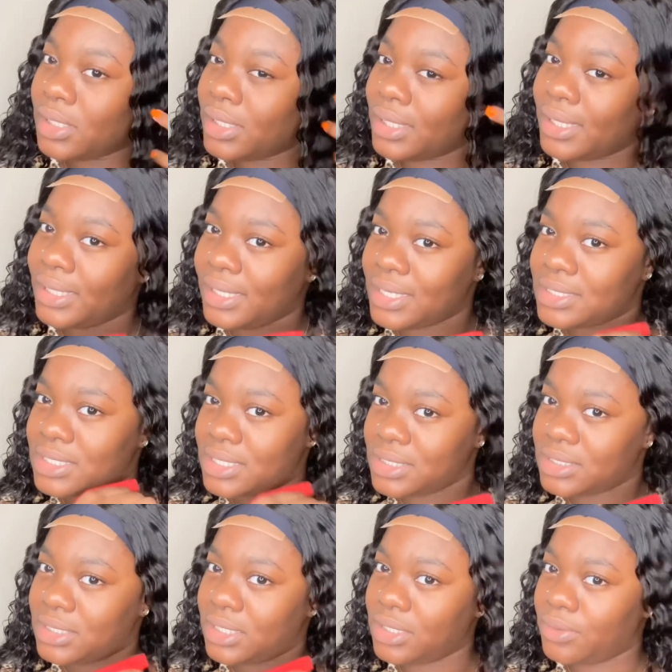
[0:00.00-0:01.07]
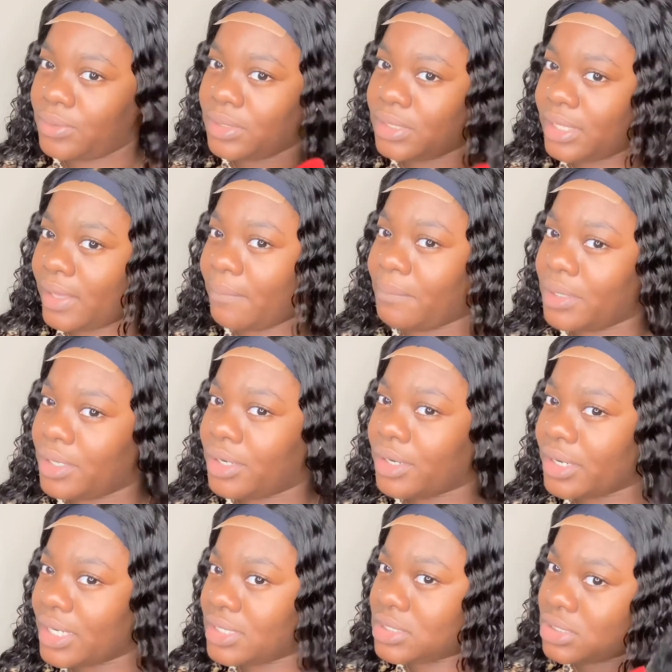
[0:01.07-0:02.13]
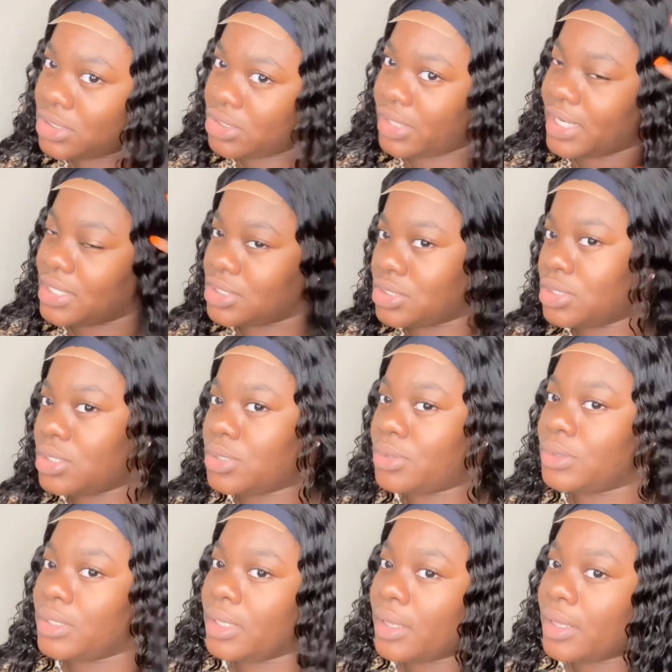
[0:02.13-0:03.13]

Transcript: and as I said, it will get bigger as it dries down,